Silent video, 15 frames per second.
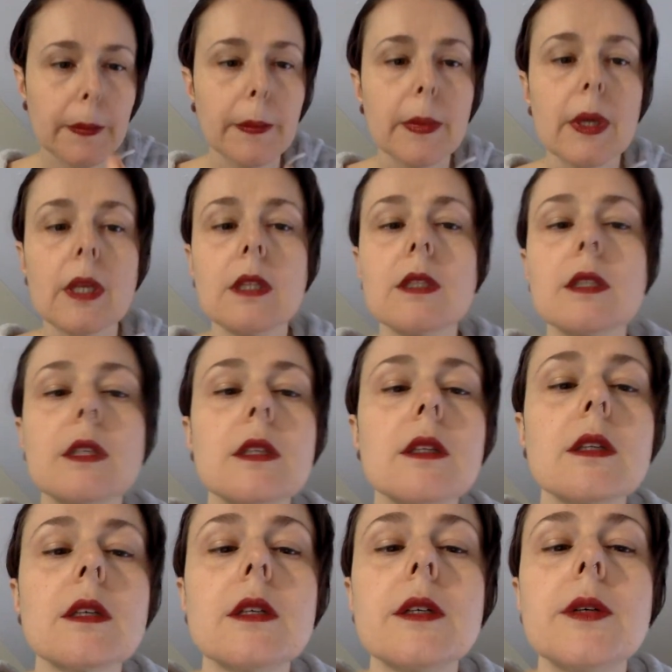but it's like
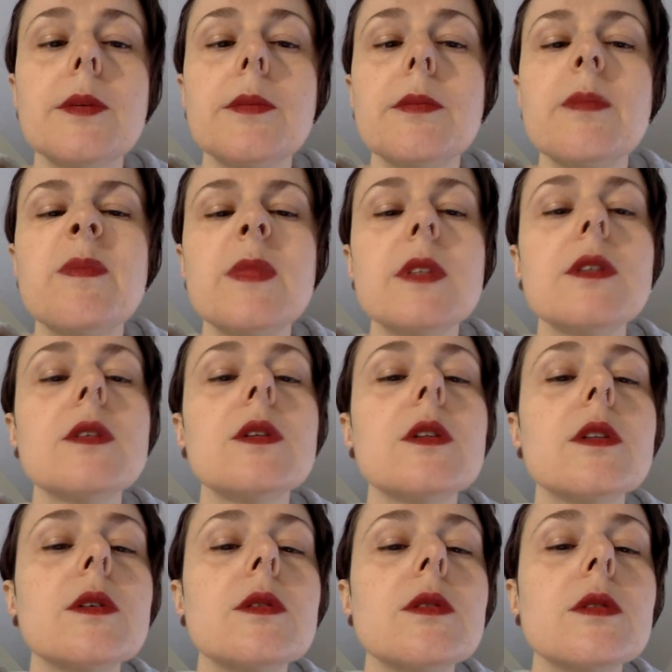doesn't
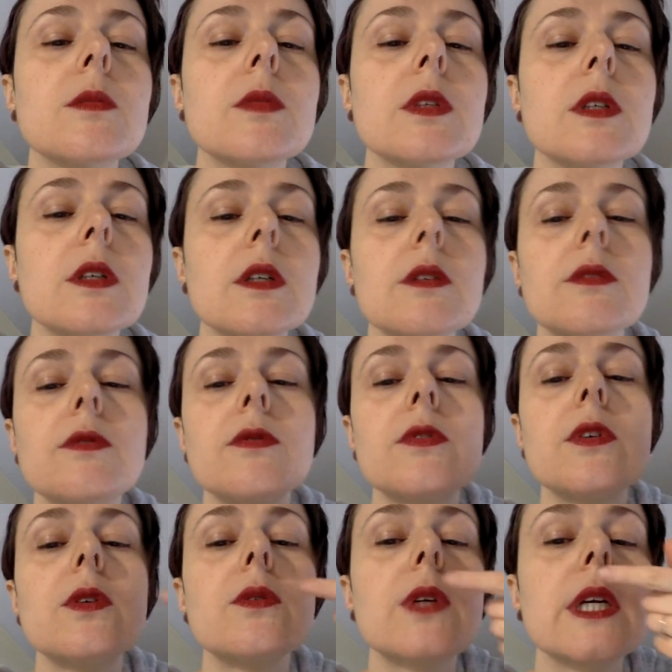close. It's almost like a
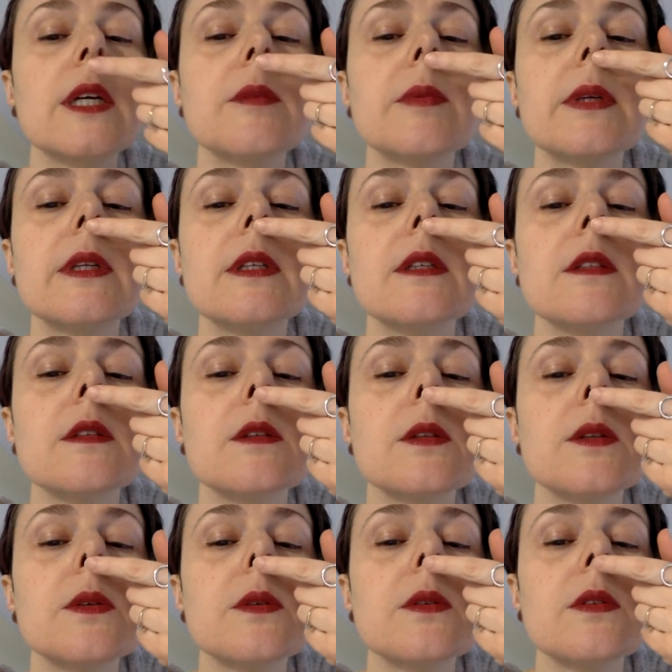full ring, but it doesn't
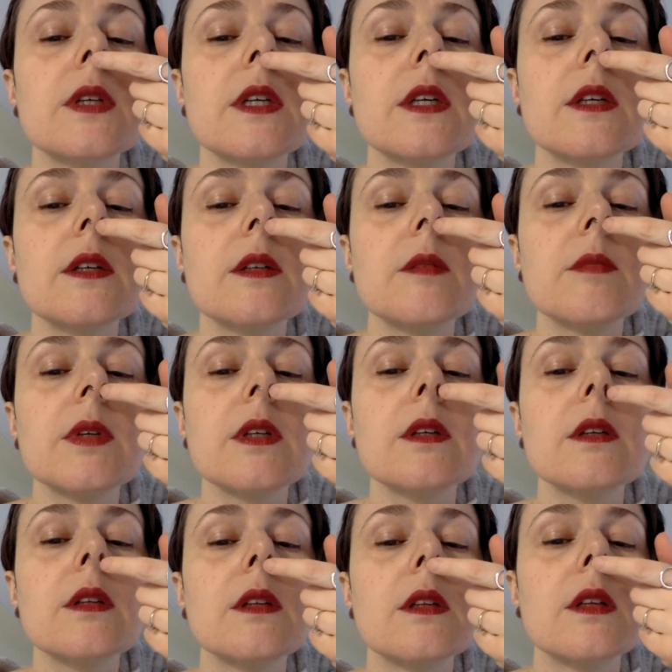close right here in the
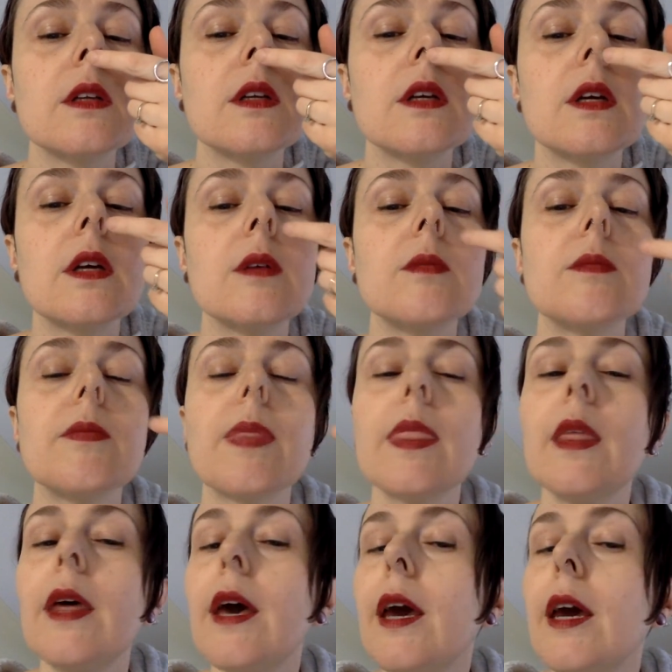middle.
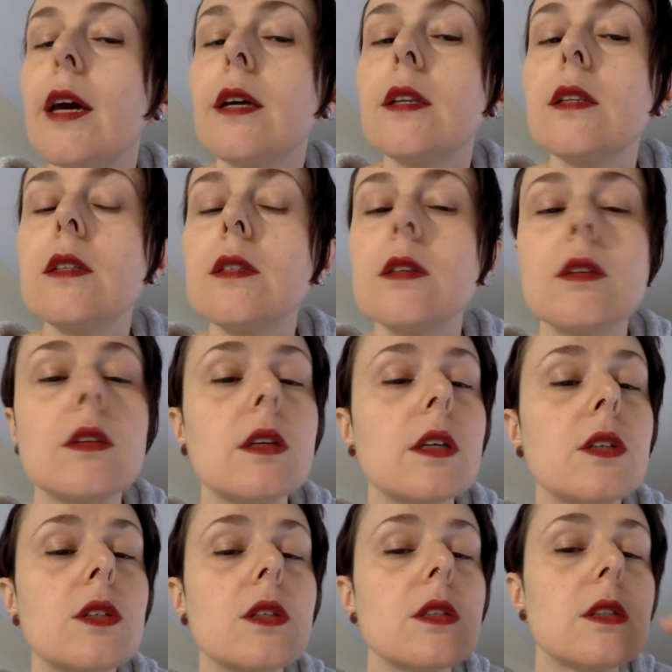And the
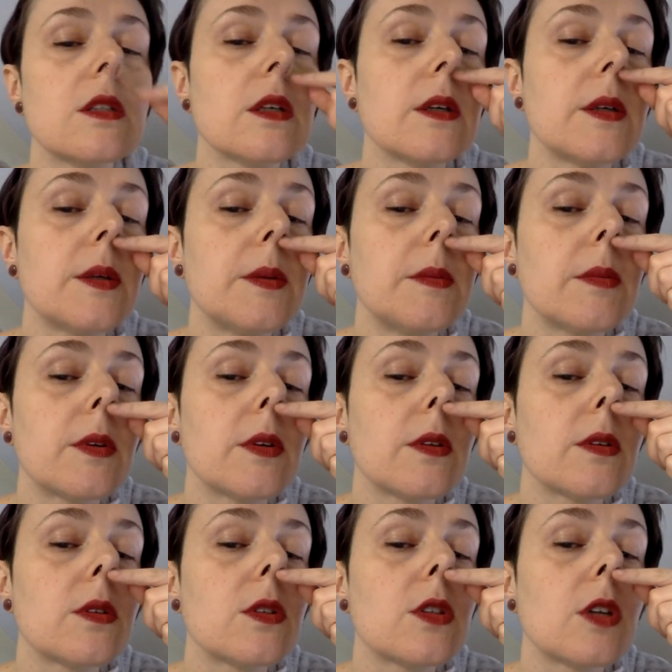edges are a
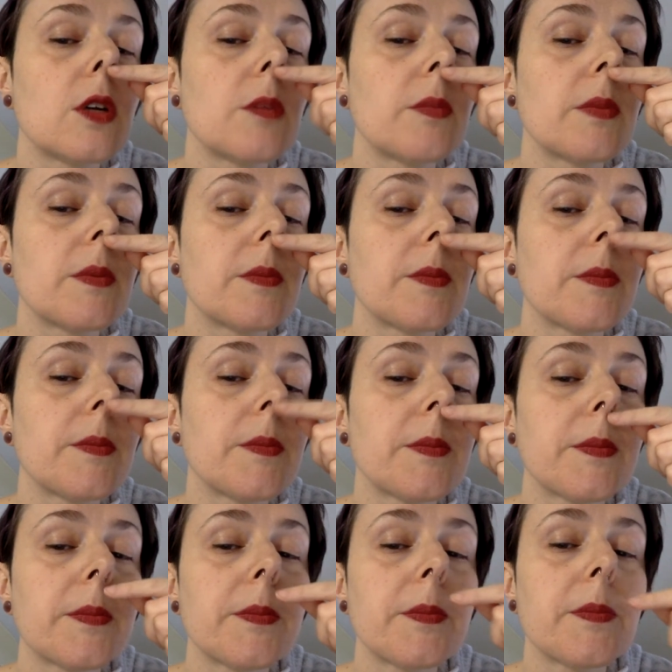little sharp,
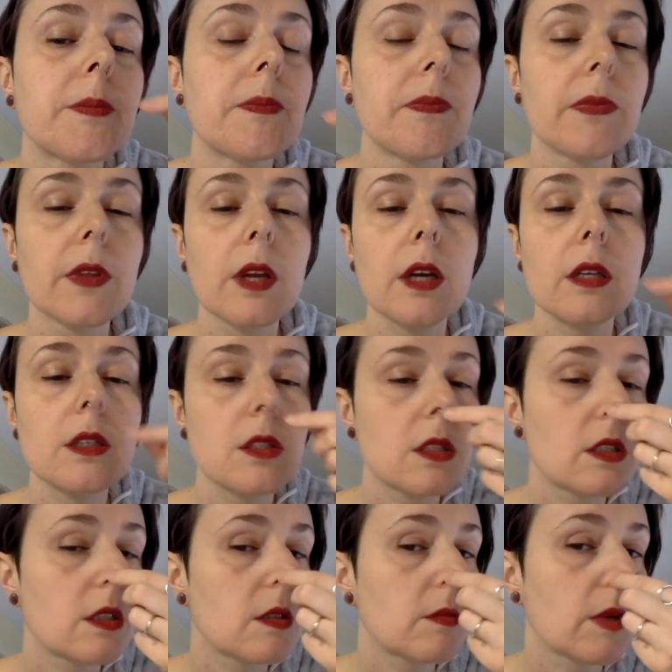and it just
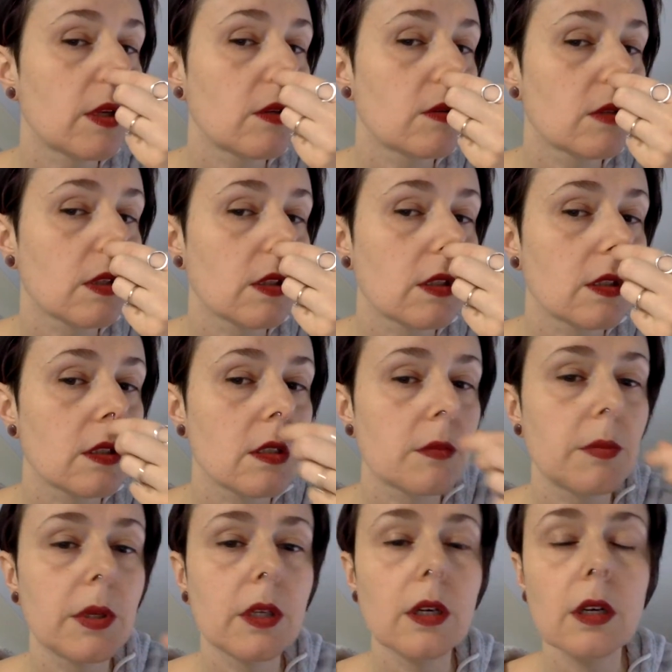sits in my nose like this
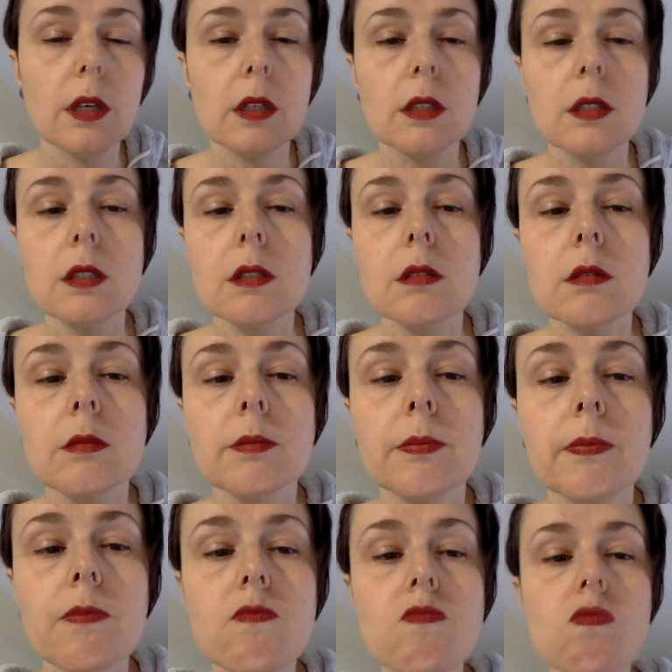because
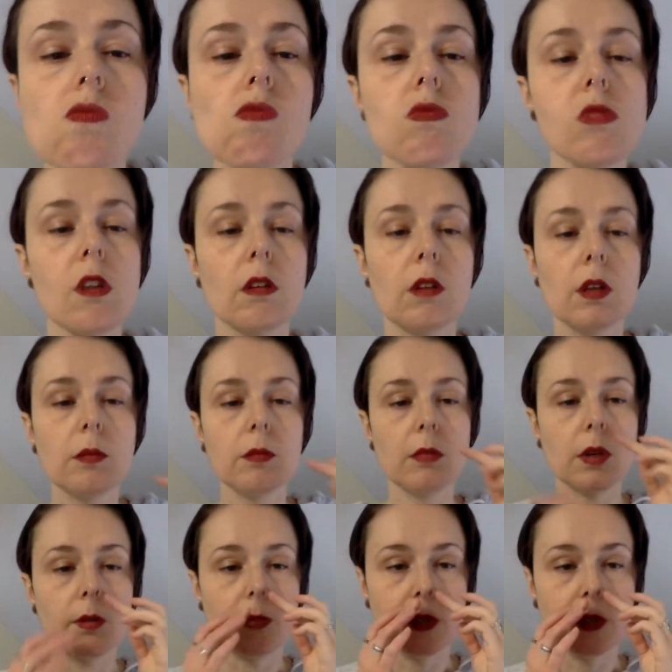in